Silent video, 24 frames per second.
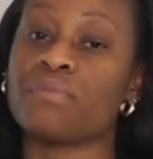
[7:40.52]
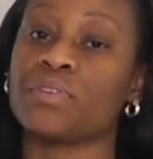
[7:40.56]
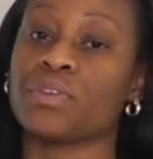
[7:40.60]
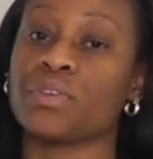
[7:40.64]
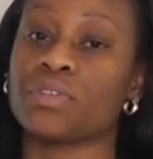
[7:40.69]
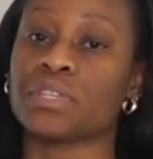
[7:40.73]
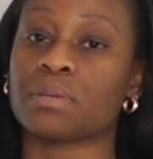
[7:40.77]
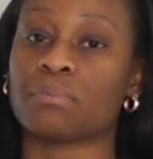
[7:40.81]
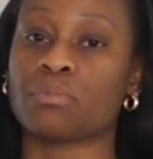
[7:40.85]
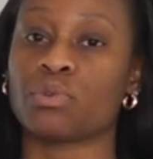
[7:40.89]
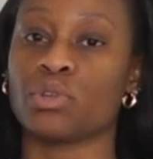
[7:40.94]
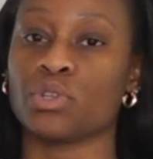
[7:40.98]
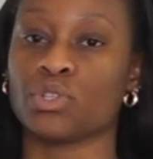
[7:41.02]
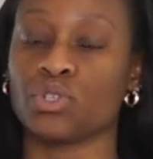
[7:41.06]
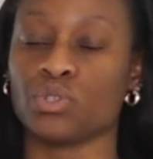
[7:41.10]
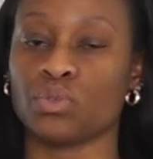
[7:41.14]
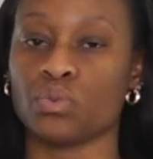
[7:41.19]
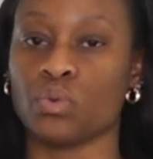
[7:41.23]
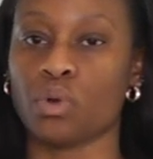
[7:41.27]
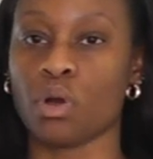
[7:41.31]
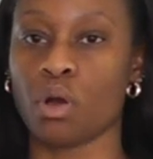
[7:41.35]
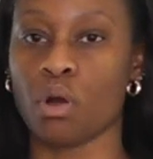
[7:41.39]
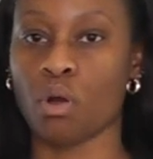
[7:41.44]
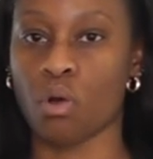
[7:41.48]
videos, I'm going to
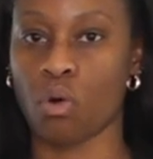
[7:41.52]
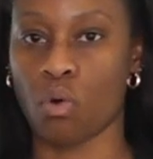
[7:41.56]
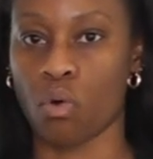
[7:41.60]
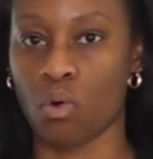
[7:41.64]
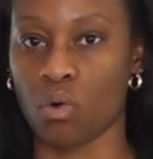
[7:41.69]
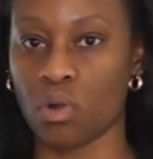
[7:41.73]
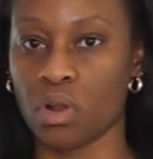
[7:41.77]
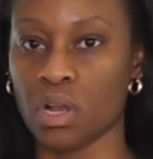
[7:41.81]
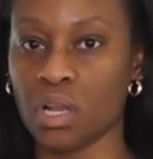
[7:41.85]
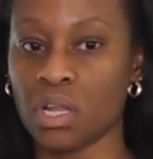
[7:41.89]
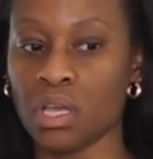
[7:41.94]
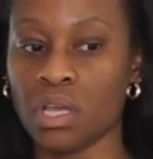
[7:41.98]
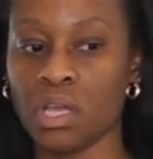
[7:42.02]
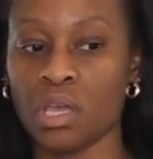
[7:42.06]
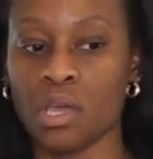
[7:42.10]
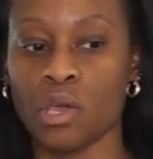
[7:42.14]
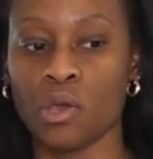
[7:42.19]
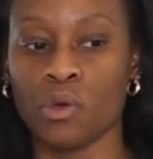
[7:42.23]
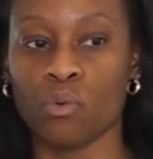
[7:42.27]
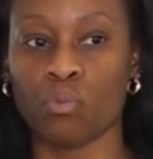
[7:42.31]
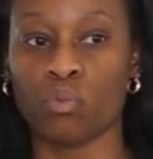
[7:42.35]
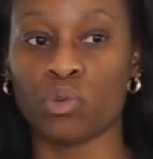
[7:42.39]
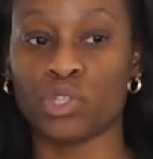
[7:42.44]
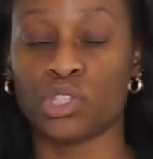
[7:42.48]
do a haul,
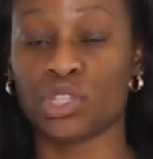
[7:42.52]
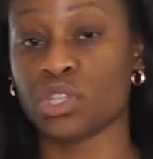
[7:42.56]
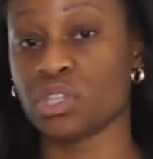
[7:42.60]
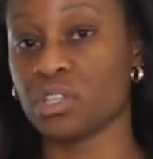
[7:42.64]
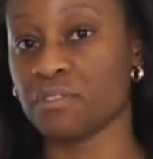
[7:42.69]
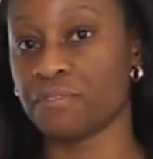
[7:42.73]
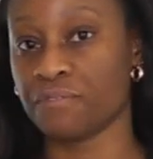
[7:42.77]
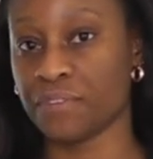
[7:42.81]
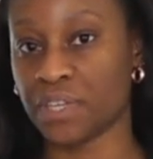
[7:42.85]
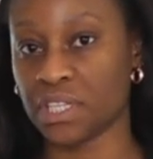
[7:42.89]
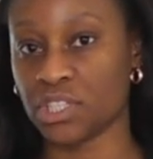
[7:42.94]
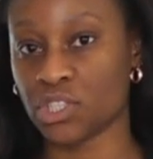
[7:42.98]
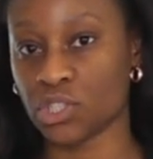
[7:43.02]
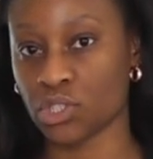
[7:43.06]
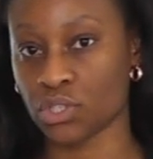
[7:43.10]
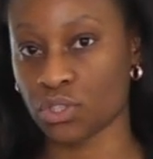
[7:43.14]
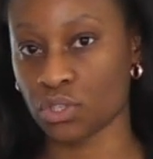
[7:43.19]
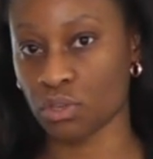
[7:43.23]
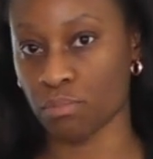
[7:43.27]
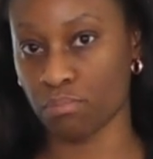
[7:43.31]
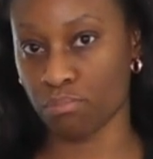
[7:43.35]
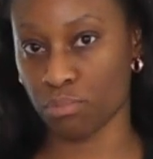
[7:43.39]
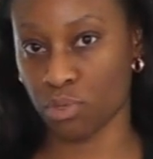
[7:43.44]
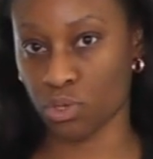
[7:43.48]
which is going to feature
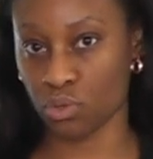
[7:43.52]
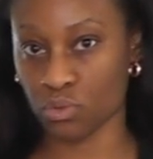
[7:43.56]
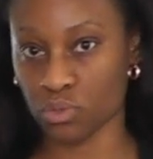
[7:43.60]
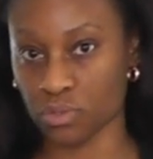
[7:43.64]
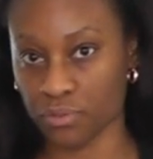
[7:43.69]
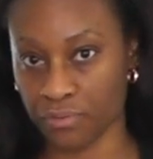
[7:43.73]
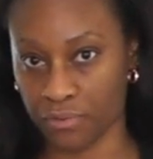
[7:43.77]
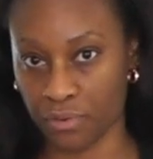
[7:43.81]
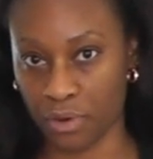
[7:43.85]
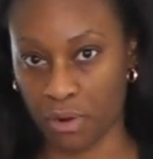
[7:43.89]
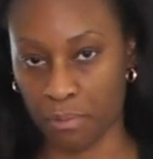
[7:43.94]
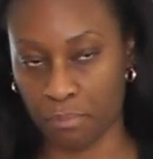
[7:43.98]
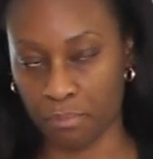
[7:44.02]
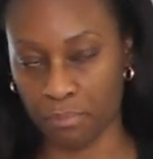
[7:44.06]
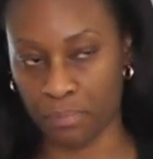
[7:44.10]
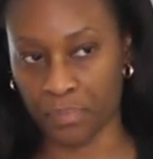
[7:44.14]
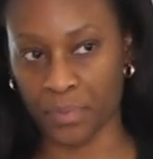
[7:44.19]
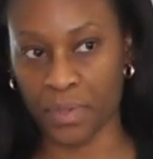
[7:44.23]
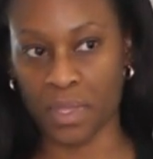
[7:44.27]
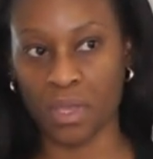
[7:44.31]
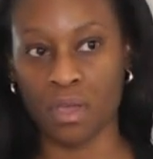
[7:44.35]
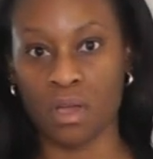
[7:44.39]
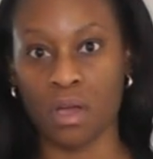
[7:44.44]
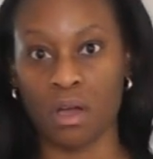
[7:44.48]
some mules from
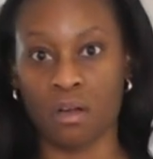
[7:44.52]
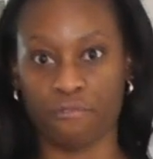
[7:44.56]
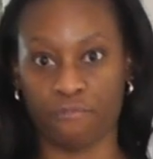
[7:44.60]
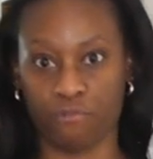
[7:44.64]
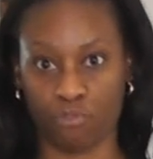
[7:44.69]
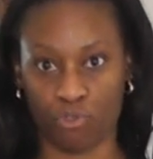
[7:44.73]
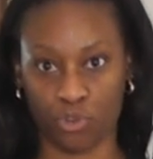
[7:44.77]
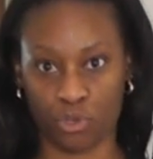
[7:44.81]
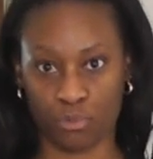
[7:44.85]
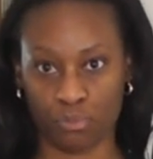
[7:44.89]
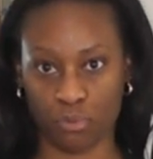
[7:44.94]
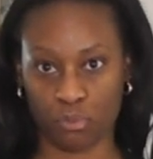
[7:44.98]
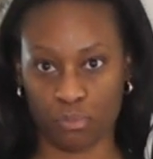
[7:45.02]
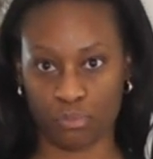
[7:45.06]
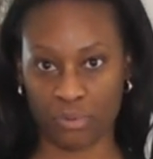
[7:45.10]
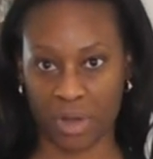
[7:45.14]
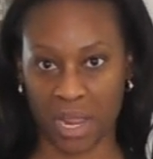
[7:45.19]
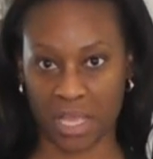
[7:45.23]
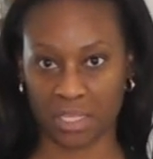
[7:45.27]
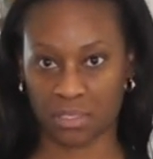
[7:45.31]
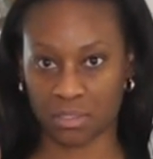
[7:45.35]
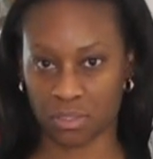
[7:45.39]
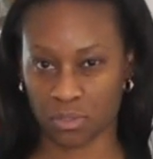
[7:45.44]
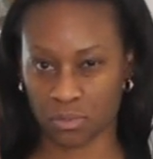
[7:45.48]
affordable
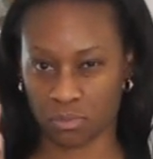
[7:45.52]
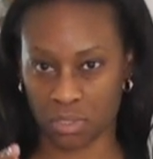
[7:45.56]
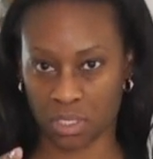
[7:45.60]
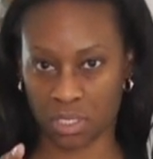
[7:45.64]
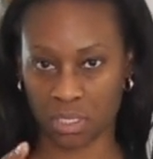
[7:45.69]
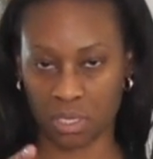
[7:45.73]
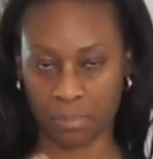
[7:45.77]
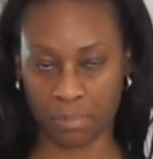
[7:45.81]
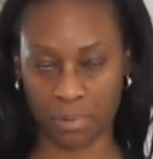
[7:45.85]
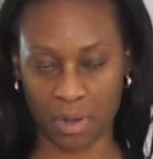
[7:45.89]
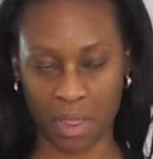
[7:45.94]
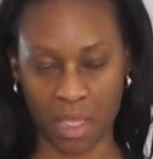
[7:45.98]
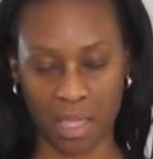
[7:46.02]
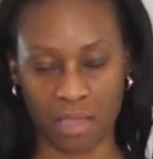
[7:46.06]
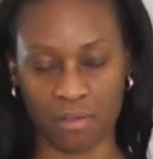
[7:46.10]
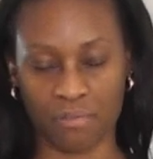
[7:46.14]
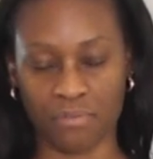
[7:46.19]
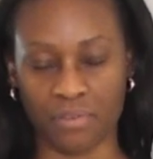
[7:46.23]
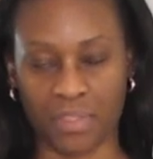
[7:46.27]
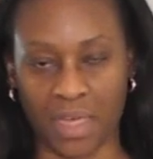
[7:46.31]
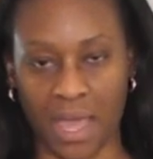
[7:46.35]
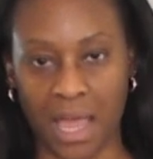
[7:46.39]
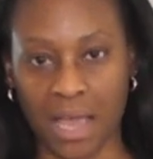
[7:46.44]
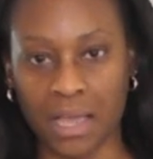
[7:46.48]
brands, so keep an eye out
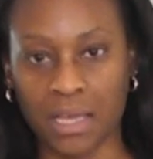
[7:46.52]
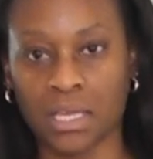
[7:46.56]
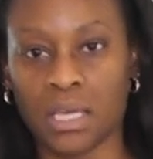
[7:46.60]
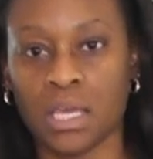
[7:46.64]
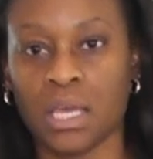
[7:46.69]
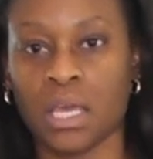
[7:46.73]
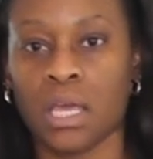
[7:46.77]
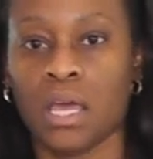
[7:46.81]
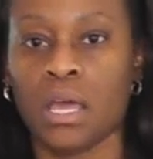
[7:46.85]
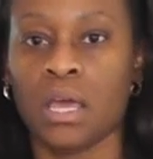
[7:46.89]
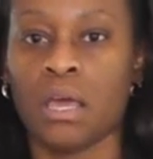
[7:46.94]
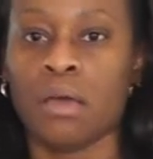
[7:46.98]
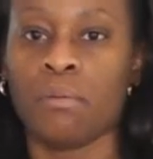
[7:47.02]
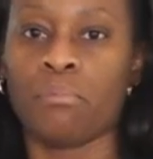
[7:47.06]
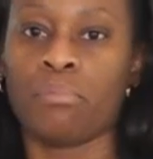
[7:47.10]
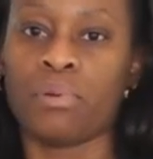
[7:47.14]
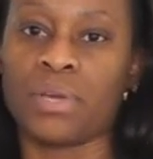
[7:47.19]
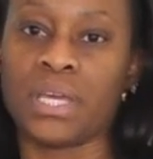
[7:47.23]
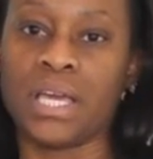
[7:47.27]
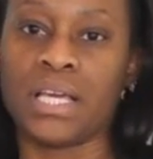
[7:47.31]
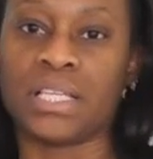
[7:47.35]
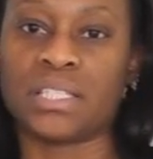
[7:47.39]
for that. But yeah,